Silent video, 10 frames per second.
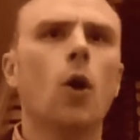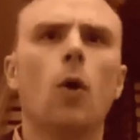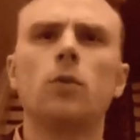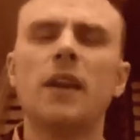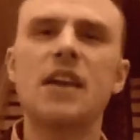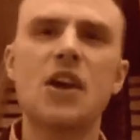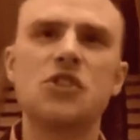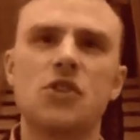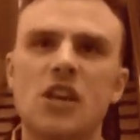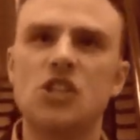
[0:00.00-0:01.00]
Only
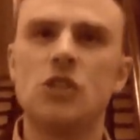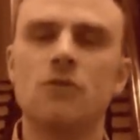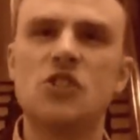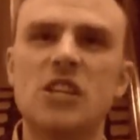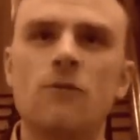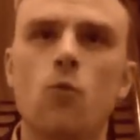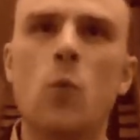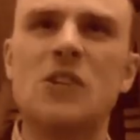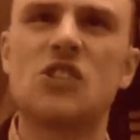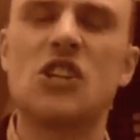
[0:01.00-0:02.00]
yesterday she received
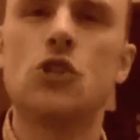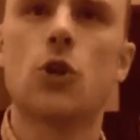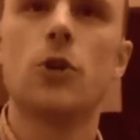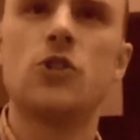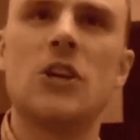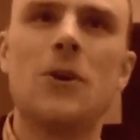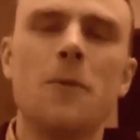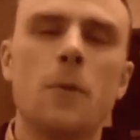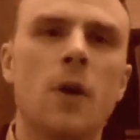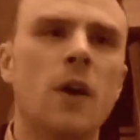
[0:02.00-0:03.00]
Winston
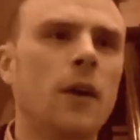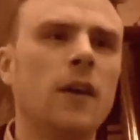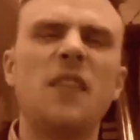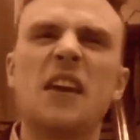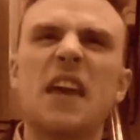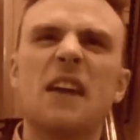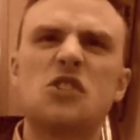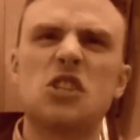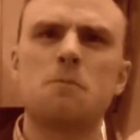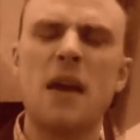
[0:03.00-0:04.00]
Churchill and the King of
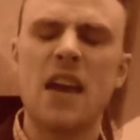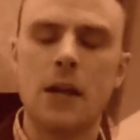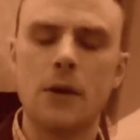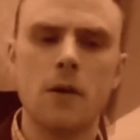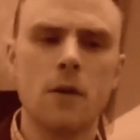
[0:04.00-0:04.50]
Spain.